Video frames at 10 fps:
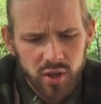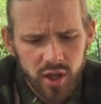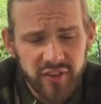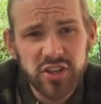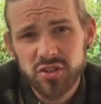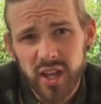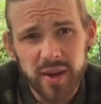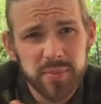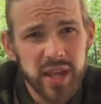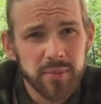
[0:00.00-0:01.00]
Eventually
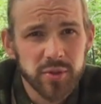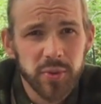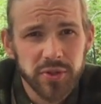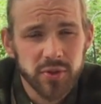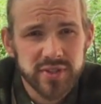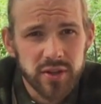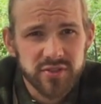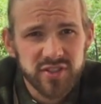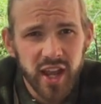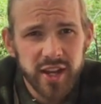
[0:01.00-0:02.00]
I'd be able to put those
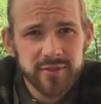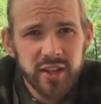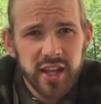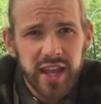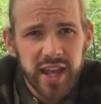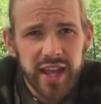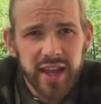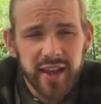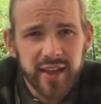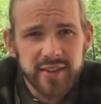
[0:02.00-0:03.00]
outside
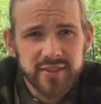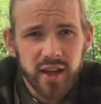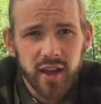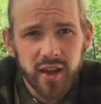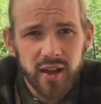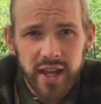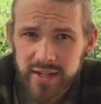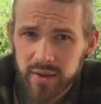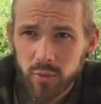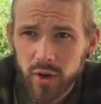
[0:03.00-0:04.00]
and
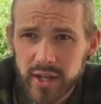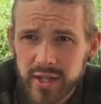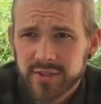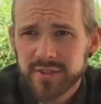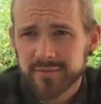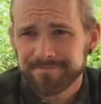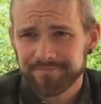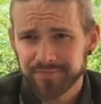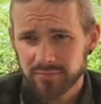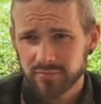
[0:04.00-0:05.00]
get more onions.
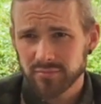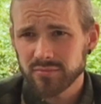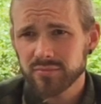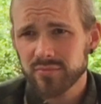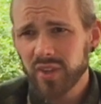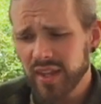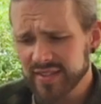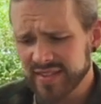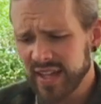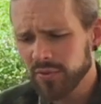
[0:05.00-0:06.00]

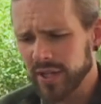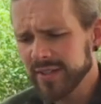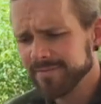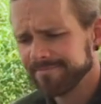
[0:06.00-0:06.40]
Celery